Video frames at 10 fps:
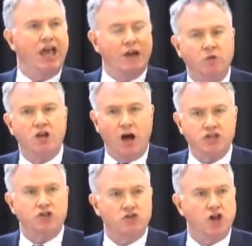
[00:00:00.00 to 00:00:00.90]
and we
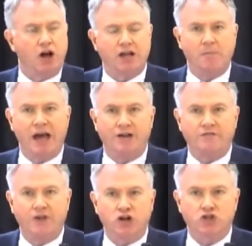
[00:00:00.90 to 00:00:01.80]
also talk about a
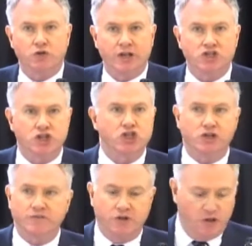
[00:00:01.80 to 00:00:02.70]
fair
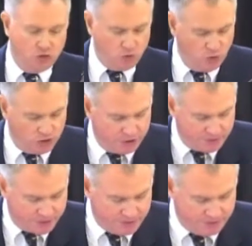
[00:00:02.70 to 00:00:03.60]
transition for those
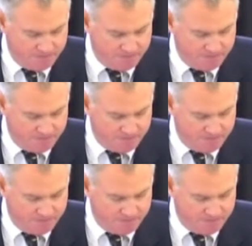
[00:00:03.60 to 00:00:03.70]
workers.